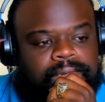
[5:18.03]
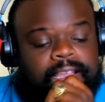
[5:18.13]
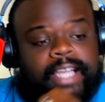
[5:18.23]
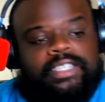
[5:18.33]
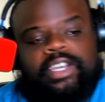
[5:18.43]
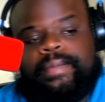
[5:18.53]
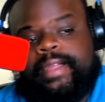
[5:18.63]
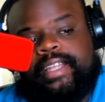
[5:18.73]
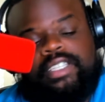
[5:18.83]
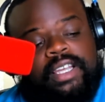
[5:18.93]
I tell you,
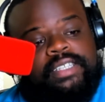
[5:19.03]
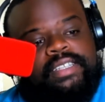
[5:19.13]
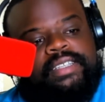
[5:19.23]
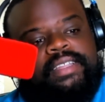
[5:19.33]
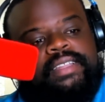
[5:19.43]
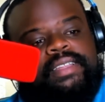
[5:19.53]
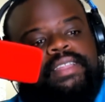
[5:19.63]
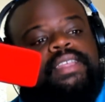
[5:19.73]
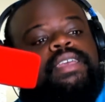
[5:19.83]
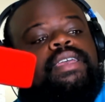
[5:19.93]
man, I, I,
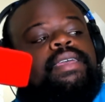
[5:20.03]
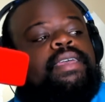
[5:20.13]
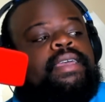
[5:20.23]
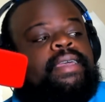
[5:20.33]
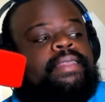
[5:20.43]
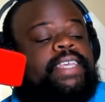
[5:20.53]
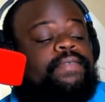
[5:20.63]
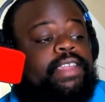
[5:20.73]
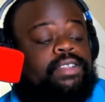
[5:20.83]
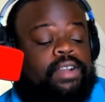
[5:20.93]
these
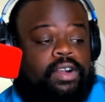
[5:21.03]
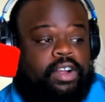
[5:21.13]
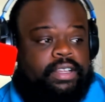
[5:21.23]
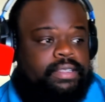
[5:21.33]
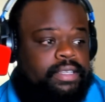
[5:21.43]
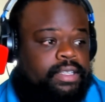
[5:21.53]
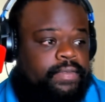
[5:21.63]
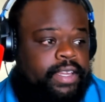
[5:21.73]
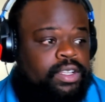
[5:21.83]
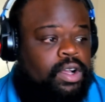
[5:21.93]
videos are hard. These
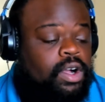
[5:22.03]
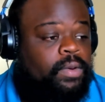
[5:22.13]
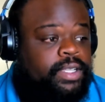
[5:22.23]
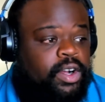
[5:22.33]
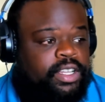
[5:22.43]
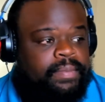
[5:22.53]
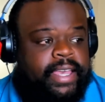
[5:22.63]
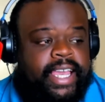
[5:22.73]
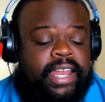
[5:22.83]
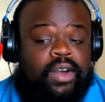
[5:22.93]
videos are always hard to
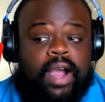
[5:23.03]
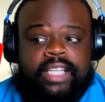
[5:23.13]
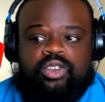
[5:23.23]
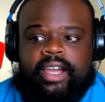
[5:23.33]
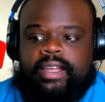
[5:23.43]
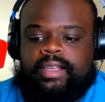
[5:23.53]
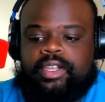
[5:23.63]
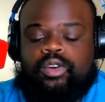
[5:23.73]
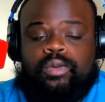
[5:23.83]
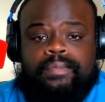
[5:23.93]
make. I know I try to, you
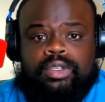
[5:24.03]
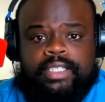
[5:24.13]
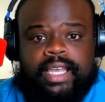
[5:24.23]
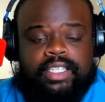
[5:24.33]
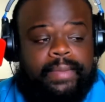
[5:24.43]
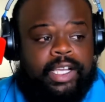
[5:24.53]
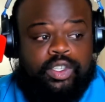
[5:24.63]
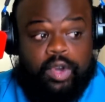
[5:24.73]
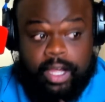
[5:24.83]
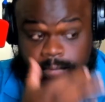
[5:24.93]
know, most of the time try to make a
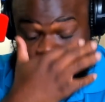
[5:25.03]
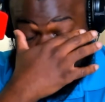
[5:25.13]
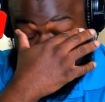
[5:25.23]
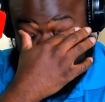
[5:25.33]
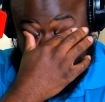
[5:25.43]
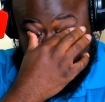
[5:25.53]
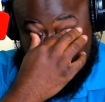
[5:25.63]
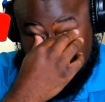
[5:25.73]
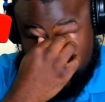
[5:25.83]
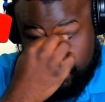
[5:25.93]
joke out of it,
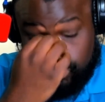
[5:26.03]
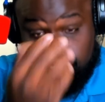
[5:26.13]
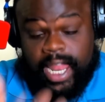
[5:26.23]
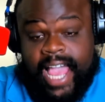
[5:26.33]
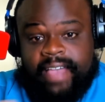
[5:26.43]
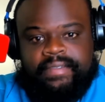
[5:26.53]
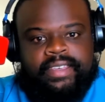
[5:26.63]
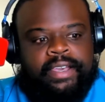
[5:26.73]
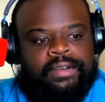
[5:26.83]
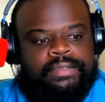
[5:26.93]
you know, laugh,
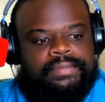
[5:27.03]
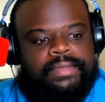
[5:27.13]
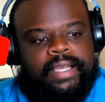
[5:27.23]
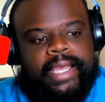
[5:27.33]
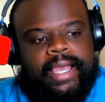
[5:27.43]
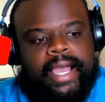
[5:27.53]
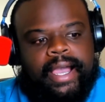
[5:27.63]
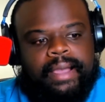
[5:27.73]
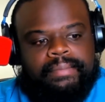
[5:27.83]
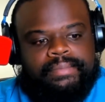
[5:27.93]
giggle.
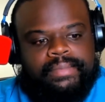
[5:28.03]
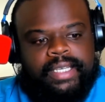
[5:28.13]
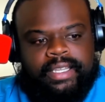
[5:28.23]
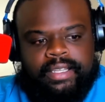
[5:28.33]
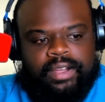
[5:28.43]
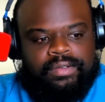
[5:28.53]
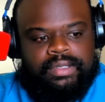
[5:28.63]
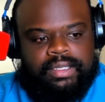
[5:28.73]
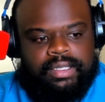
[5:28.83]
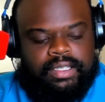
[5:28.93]
Um, and, you know,
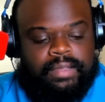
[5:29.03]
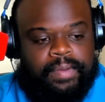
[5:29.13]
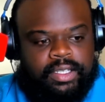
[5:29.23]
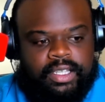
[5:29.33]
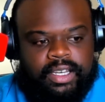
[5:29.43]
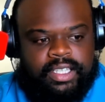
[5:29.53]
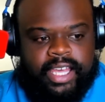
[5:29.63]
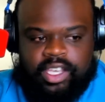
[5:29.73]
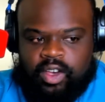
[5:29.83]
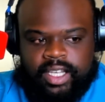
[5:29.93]
the person in the
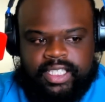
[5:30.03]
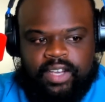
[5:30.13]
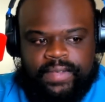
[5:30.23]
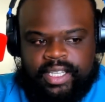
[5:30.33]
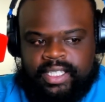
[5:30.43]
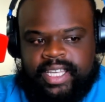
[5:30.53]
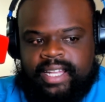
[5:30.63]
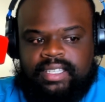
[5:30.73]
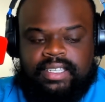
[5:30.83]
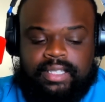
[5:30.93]
thing, y'all can see over to the side
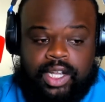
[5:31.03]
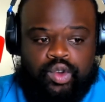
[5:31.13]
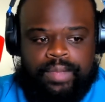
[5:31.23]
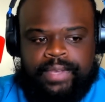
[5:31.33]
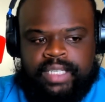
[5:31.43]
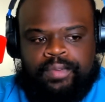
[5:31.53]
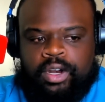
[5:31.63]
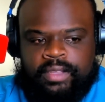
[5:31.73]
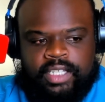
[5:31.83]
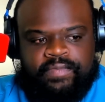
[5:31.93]
that says the creepiest part
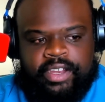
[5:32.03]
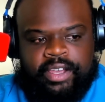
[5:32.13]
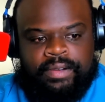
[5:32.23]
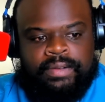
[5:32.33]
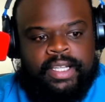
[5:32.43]
of this video